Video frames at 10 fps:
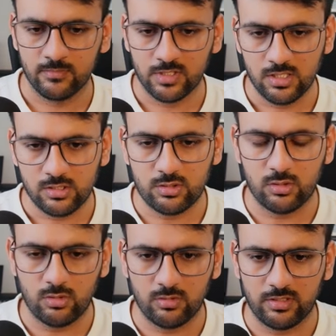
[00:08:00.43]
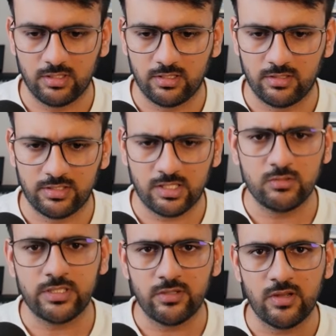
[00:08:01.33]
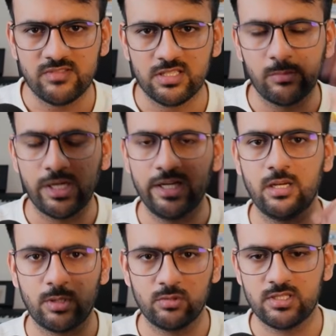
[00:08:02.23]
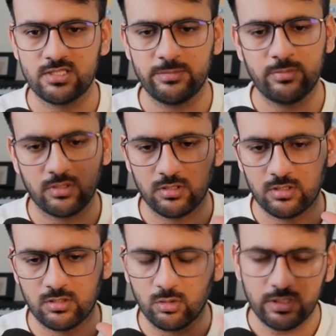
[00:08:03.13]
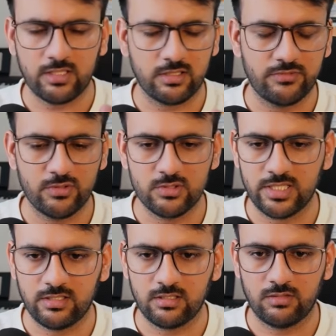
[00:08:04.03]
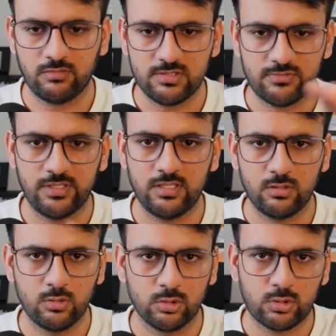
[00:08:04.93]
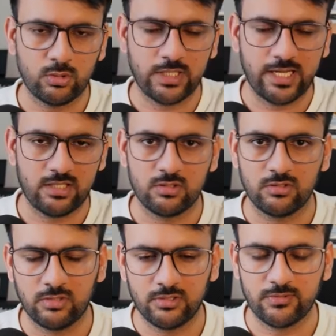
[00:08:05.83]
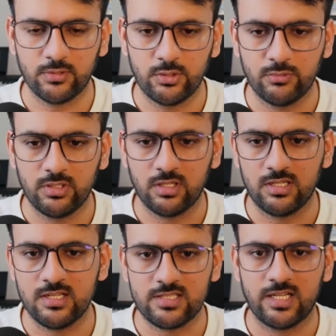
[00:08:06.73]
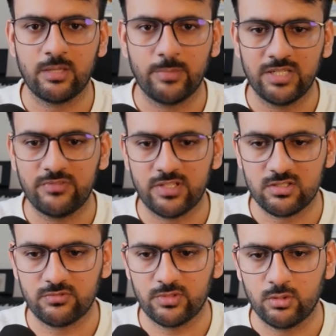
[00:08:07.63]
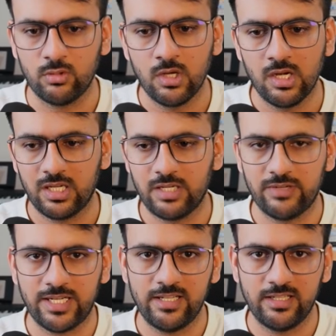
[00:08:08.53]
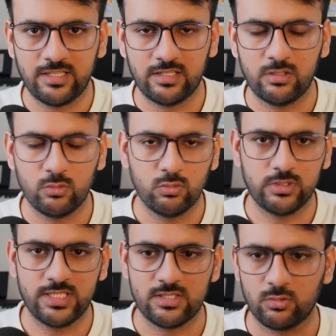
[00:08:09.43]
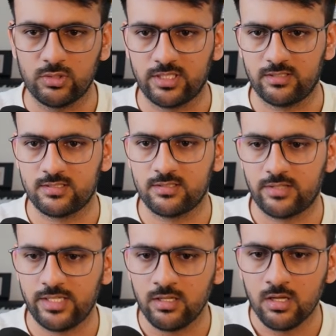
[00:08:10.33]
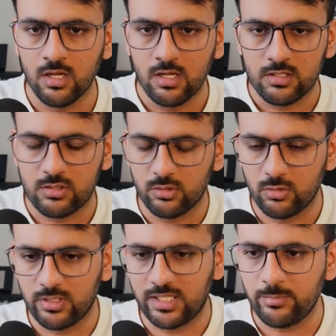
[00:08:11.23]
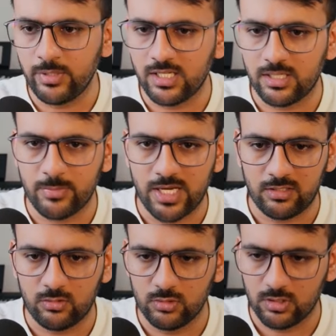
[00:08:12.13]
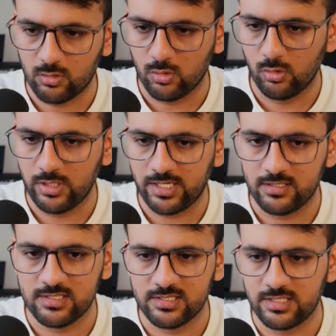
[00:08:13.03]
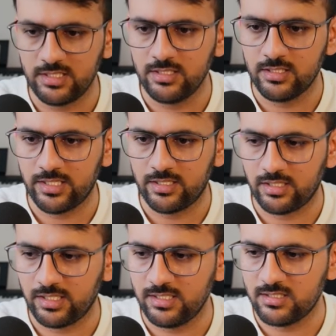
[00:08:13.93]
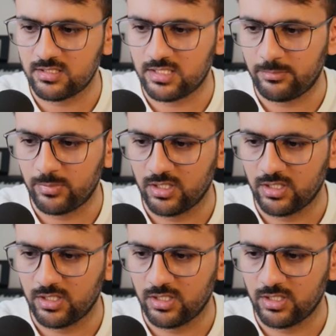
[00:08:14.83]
So now that you have some idea about the step, don't get confused. Like once we go through the actual workflow, you would understand the benefits of dividing it into these two things, right? So let me get back to the code and see like each step in our